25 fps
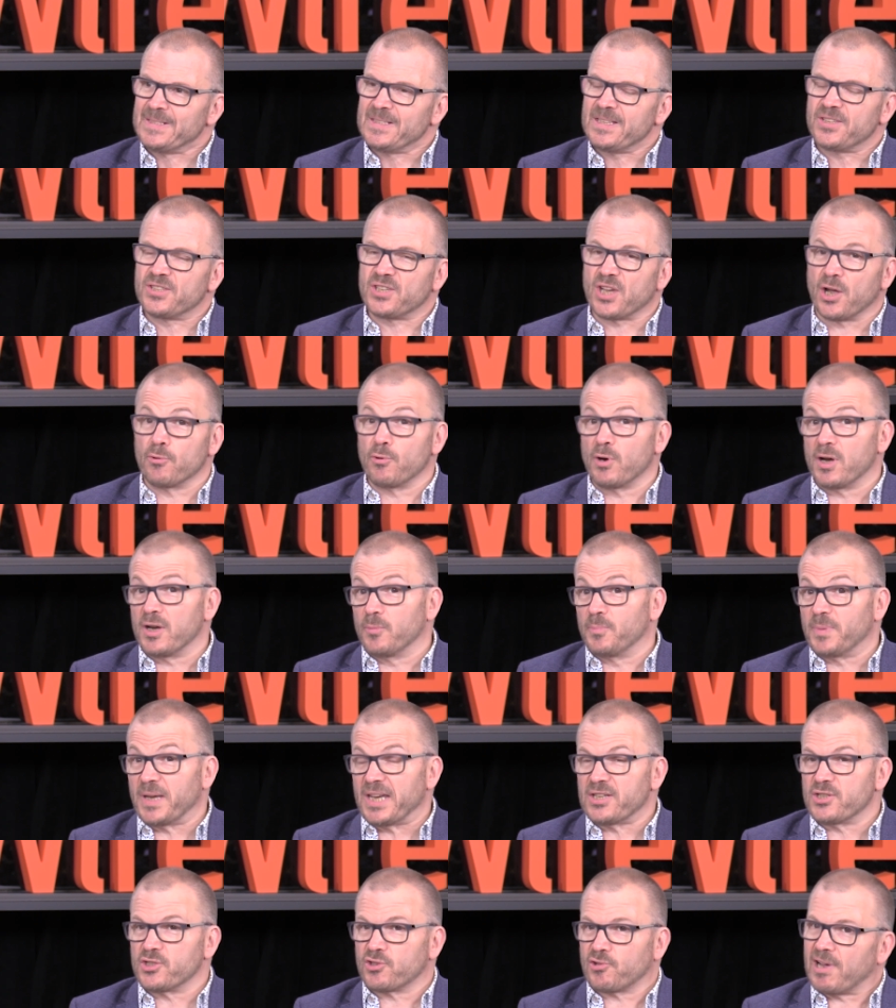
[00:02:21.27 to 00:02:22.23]
so it would
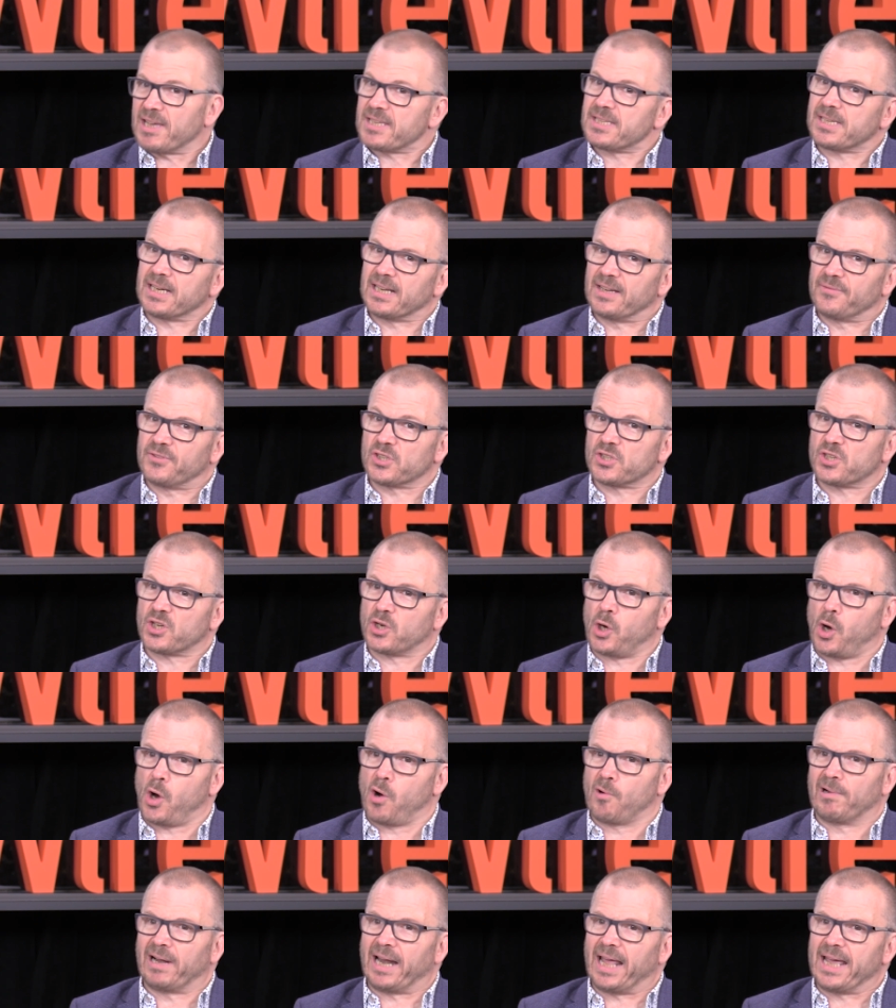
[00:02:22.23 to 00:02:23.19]
be interesting if there's a
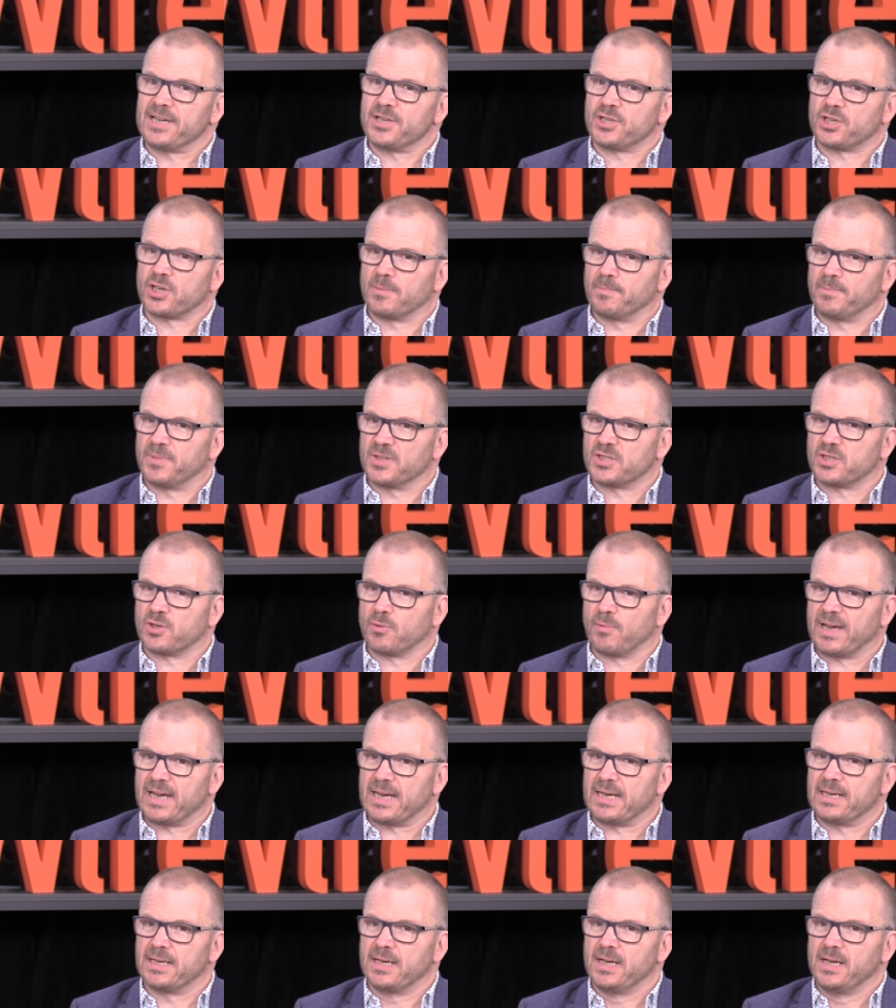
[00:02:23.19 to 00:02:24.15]
correlation
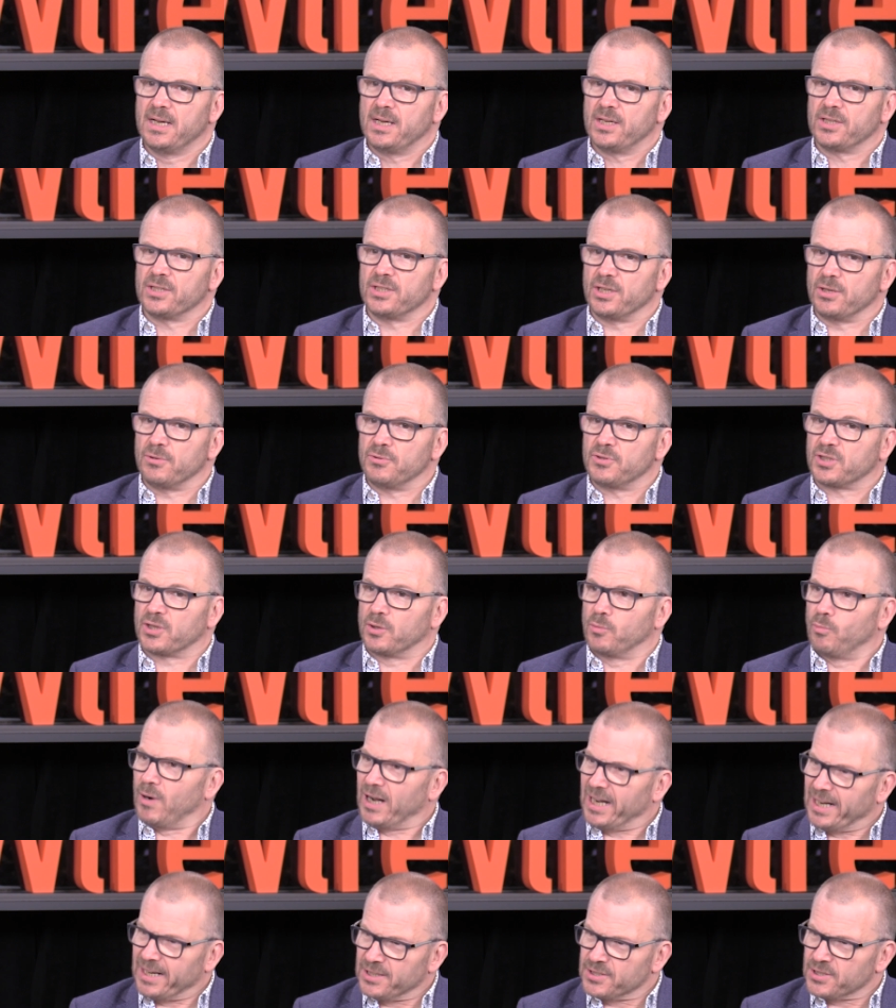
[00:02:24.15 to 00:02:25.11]
between youth
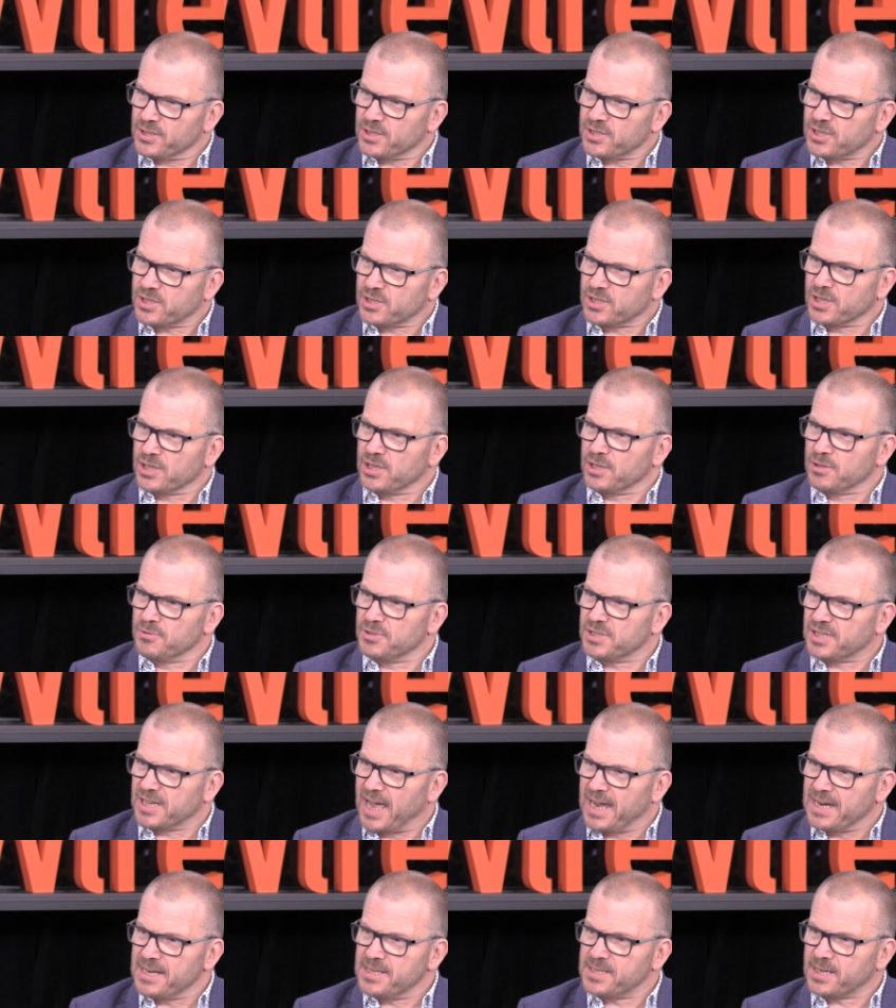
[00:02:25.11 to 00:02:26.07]
and willingness to use
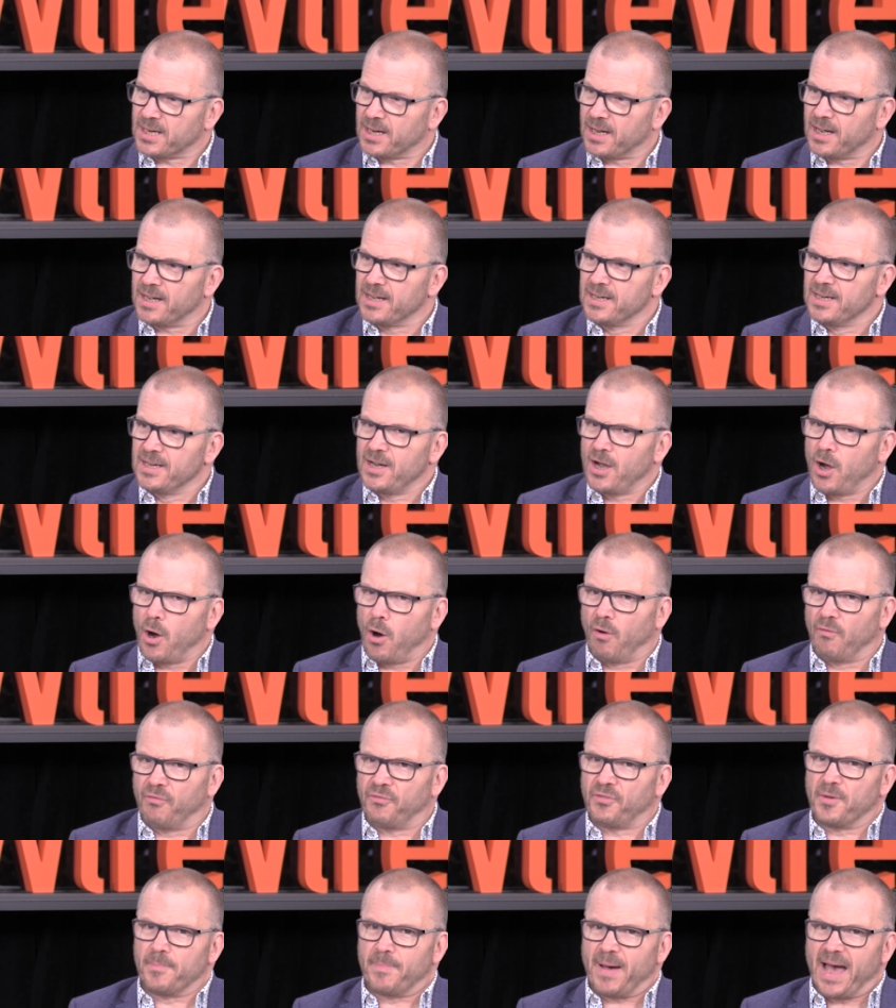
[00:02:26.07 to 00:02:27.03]
data
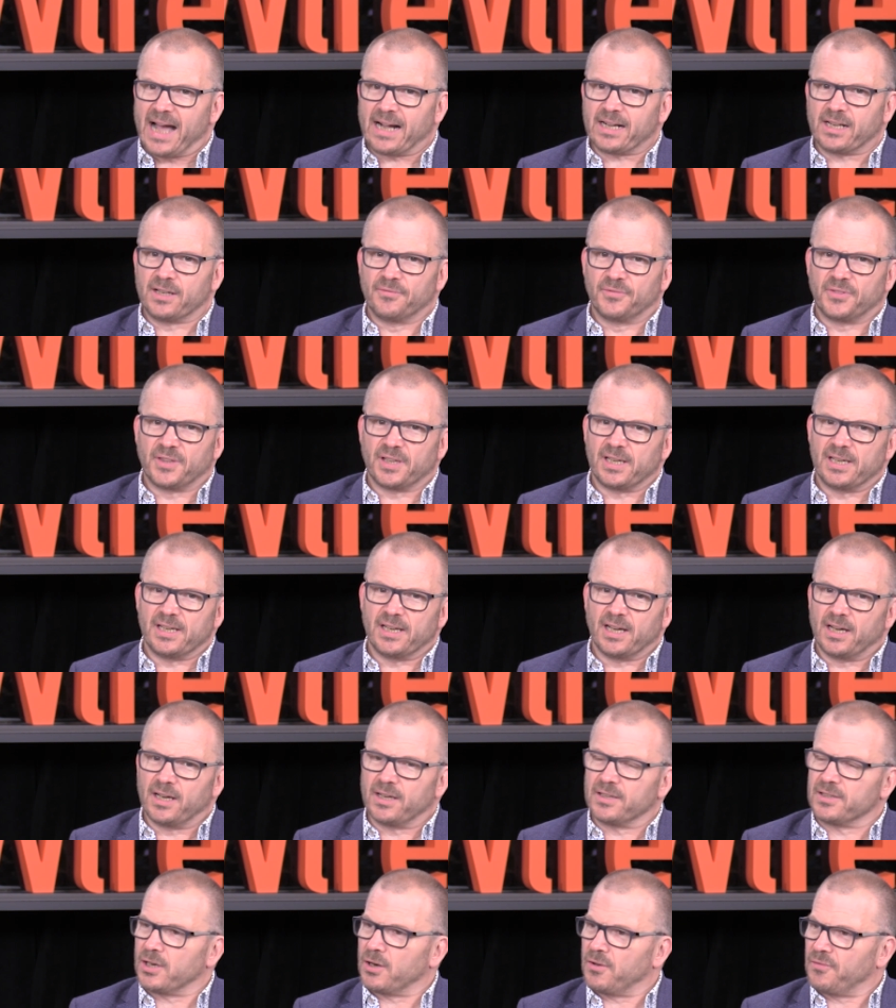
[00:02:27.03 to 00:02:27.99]
off the back of the
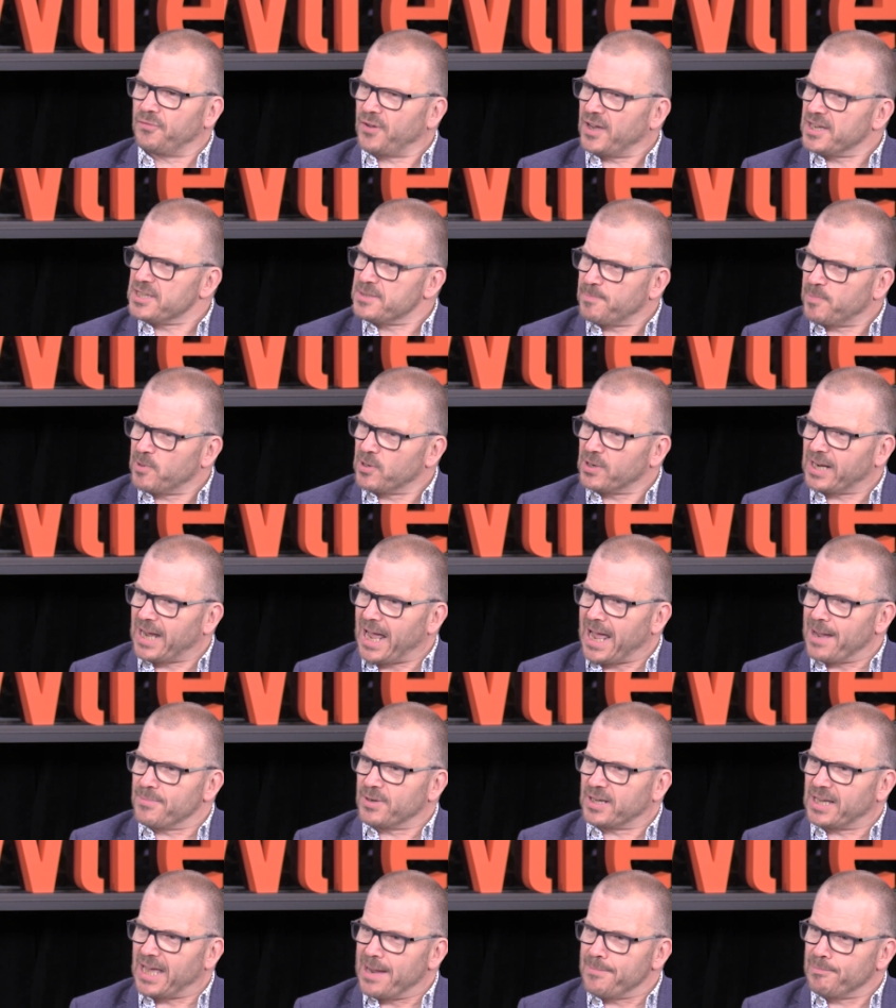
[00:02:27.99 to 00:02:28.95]
uh, you know, Facebook
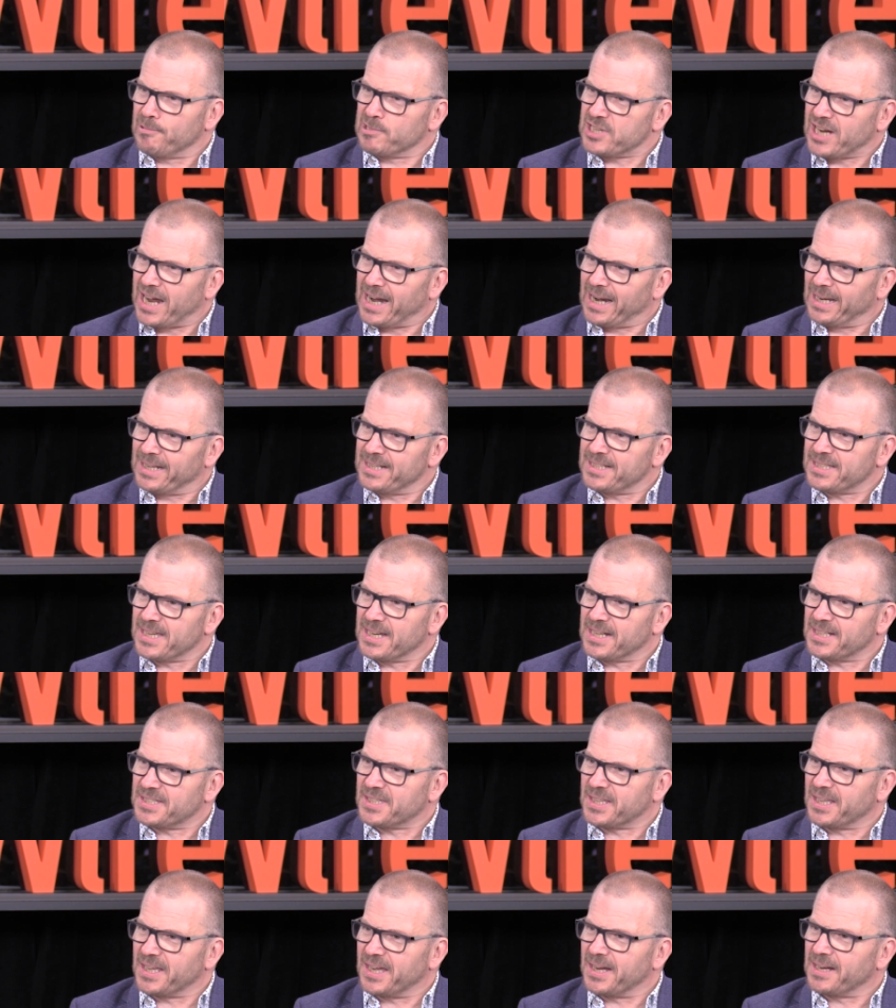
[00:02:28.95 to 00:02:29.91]
Cam- Cambridge
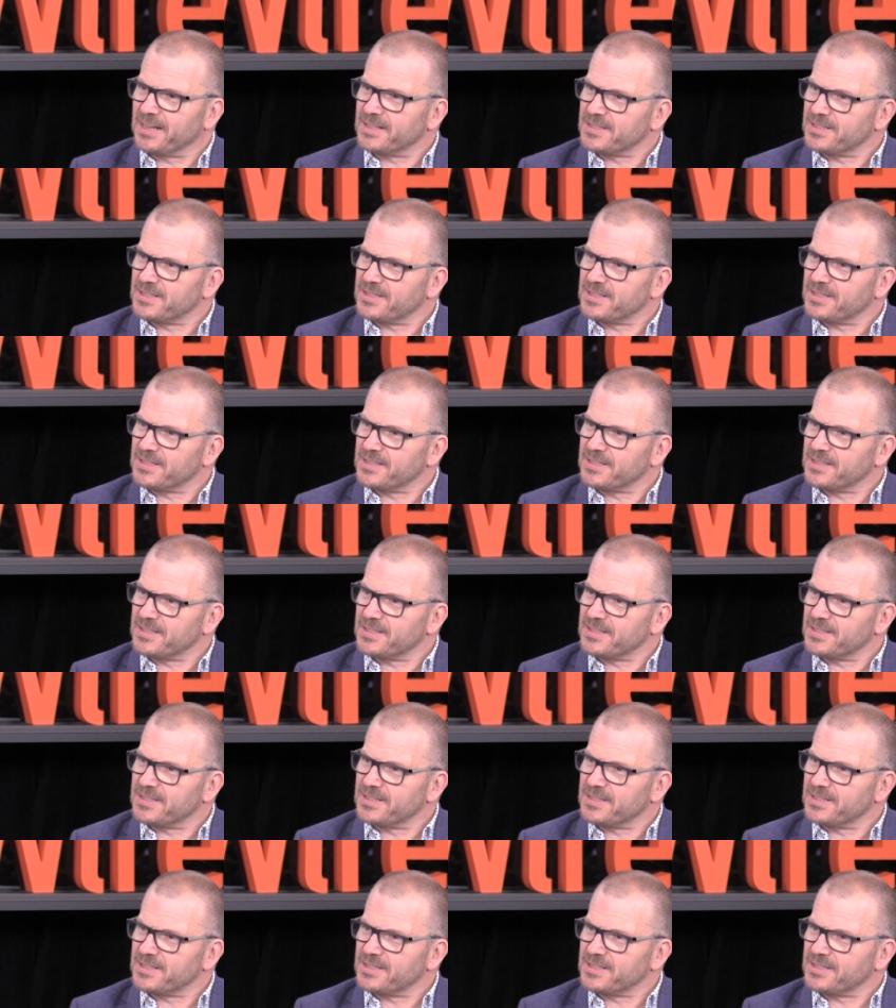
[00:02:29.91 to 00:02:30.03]
Analytica thing.